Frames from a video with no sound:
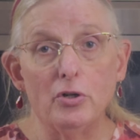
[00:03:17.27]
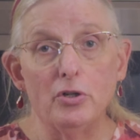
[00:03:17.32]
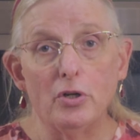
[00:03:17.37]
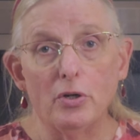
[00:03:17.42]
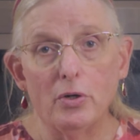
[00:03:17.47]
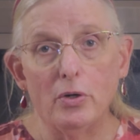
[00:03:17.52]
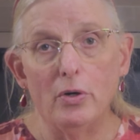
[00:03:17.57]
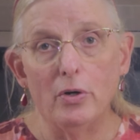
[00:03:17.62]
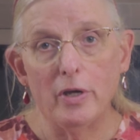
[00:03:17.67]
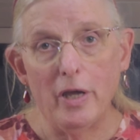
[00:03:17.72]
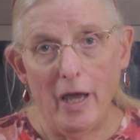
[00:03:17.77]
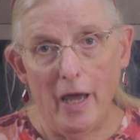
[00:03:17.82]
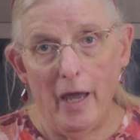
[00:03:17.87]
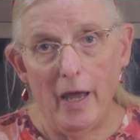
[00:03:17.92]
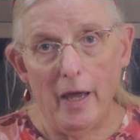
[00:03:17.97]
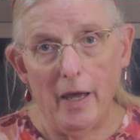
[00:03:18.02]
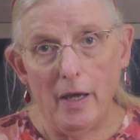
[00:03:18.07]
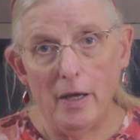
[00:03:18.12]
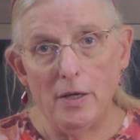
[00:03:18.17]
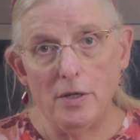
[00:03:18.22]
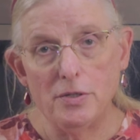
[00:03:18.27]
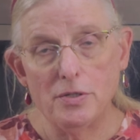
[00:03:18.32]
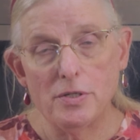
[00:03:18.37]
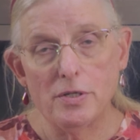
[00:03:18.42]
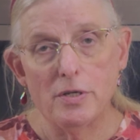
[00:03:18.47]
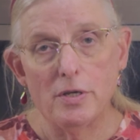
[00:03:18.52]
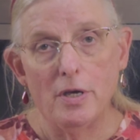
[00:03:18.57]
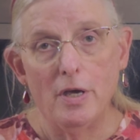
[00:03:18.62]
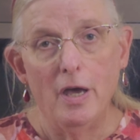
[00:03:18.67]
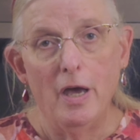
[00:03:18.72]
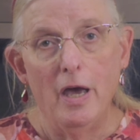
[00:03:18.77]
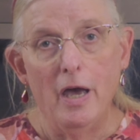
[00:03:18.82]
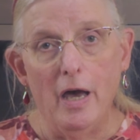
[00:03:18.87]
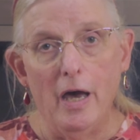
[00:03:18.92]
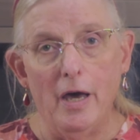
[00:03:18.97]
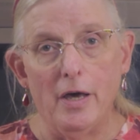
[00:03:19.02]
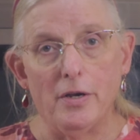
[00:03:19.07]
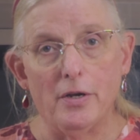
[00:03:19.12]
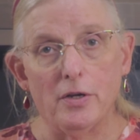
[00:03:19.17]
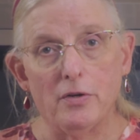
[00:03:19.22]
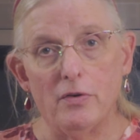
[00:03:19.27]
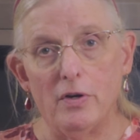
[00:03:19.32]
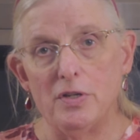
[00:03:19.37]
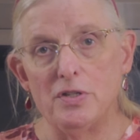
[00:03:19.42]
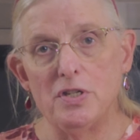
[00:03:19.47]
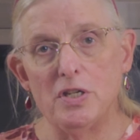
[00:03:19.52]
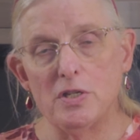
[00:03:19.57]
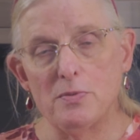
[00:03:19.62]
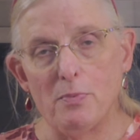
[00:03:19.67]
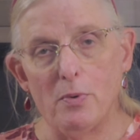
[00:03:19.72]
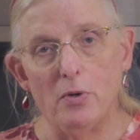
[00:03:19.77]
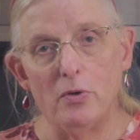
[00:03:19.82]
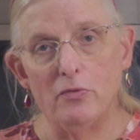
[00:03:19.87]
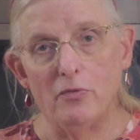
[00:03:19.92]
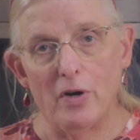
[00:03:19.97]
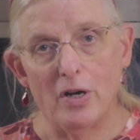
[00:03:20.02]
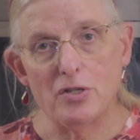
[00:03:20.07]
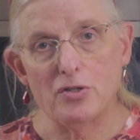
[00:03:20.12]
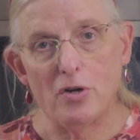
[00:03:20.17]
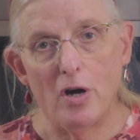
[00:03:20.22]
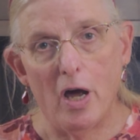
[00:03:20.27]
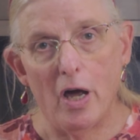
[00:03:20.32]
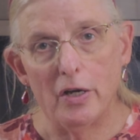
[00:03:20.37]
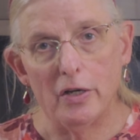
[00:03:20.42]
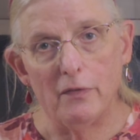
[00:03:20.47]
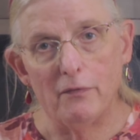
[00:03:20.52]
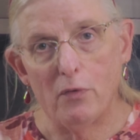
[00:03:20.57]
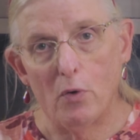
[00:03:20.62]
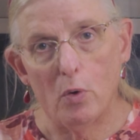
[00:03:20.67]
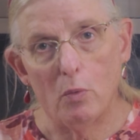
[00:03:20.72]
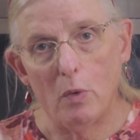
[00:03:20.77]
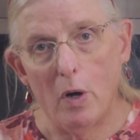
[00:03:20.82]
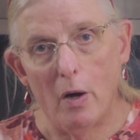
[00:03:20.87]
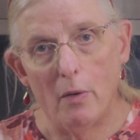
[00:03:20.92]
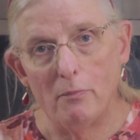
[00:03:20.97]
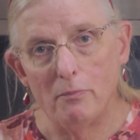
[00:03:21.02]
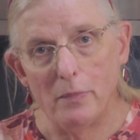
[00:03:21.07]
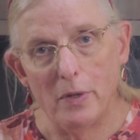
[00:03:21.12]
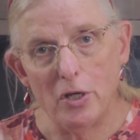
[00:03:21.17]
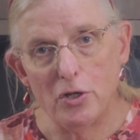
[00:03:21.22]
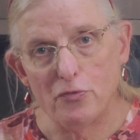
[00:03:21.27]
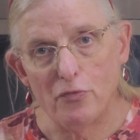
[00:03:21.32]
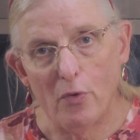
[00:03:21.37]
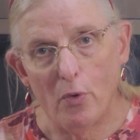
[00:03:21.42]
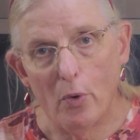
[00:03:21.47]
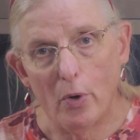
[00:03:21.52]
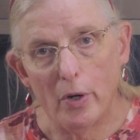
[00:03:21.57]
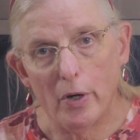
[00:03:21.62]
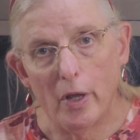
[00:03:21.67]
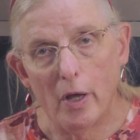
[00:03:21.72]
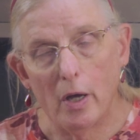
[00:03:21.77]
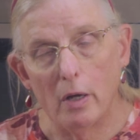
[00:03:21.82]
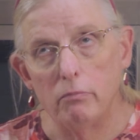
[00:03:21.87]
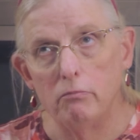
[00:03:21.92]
cook eggs at a Greasy Spoon restaurant in Fort Walton Beach, Florida.